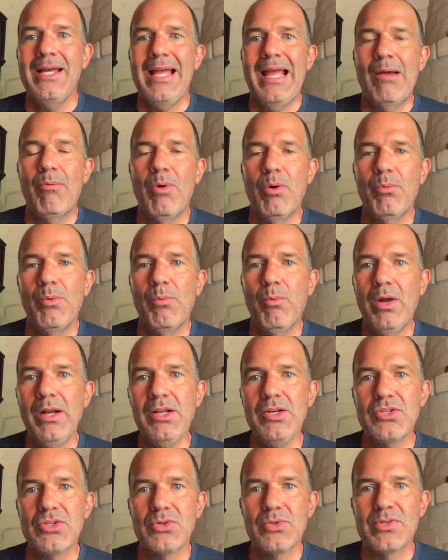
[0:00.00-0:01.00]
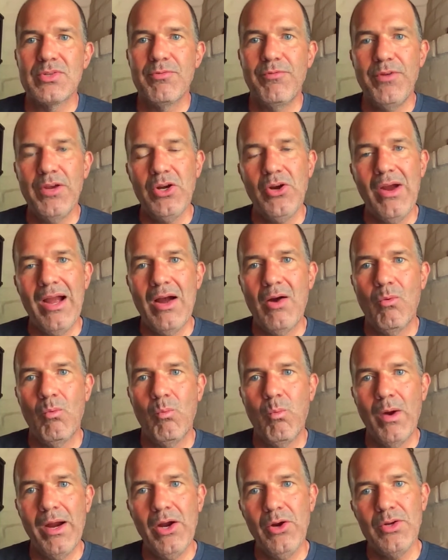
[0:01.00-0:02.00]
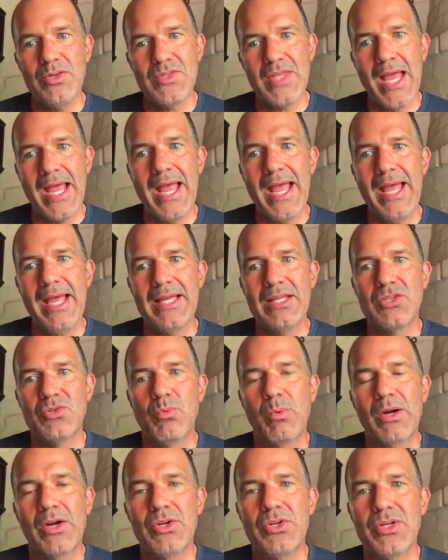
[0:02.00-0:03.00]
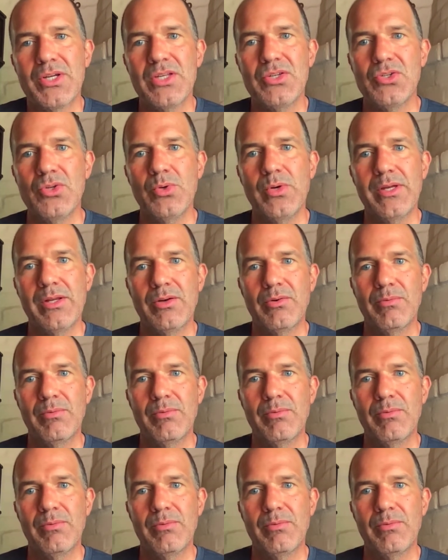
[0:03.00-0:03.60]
And what we want to do is figure out where is that edge where you can do it